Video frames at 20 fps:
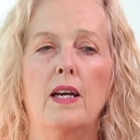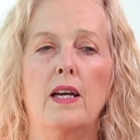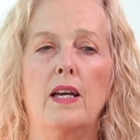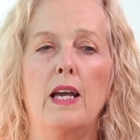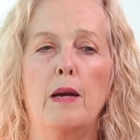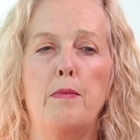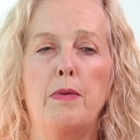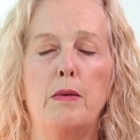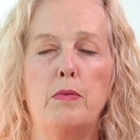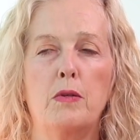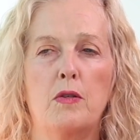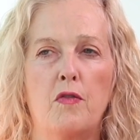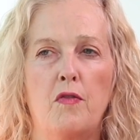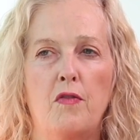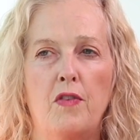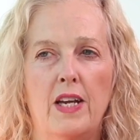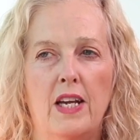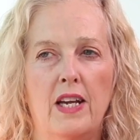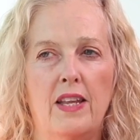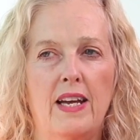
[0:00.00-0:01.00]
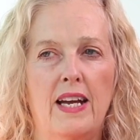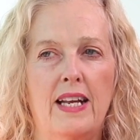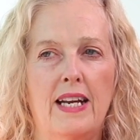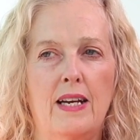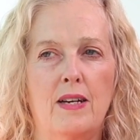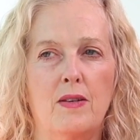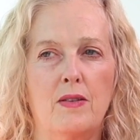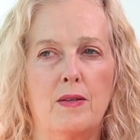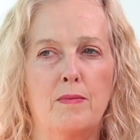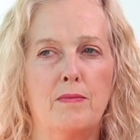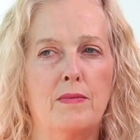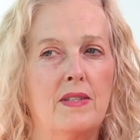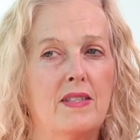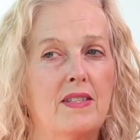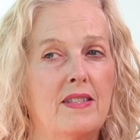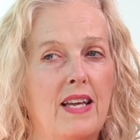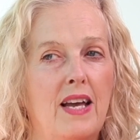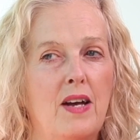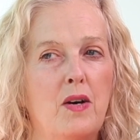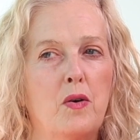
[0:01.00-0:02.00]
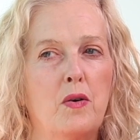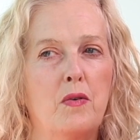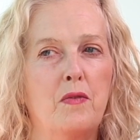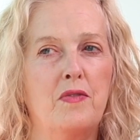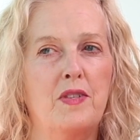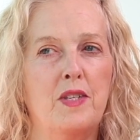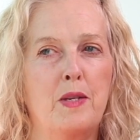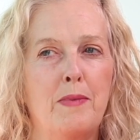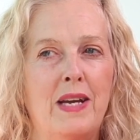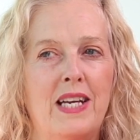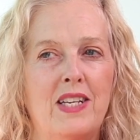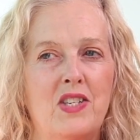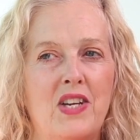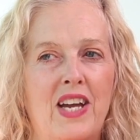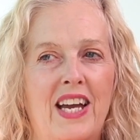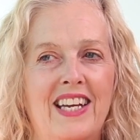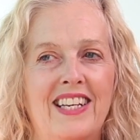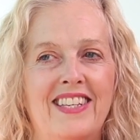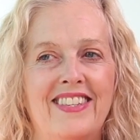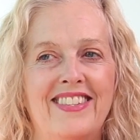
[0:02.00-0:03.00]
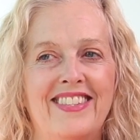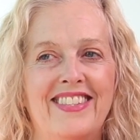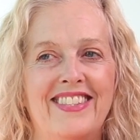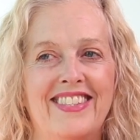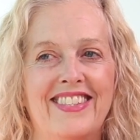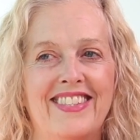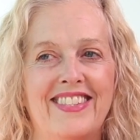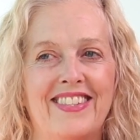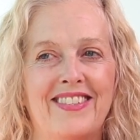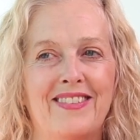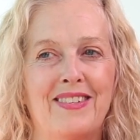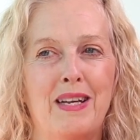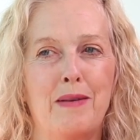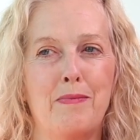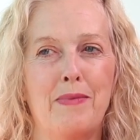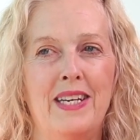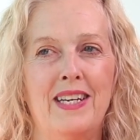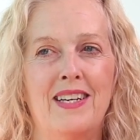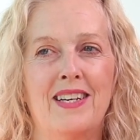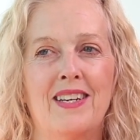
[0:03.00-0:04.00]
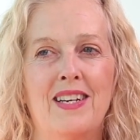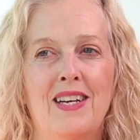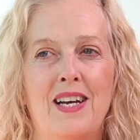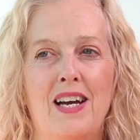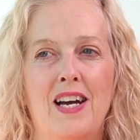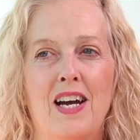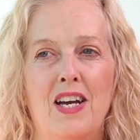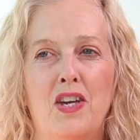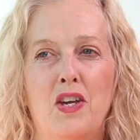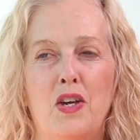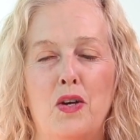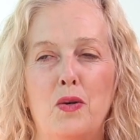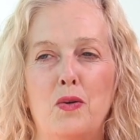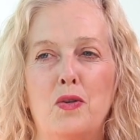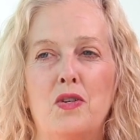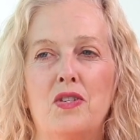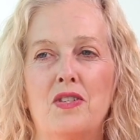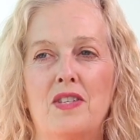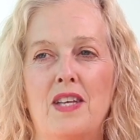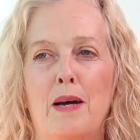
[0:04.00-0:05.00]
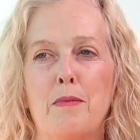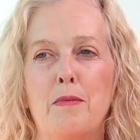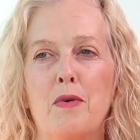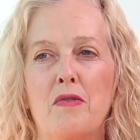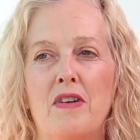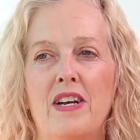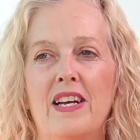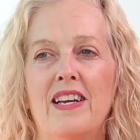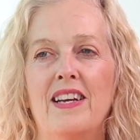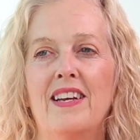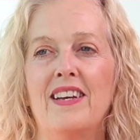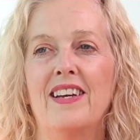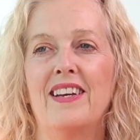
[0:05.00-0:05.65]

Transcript: get people to figure that out themselves to make change. Would that be a huge summary?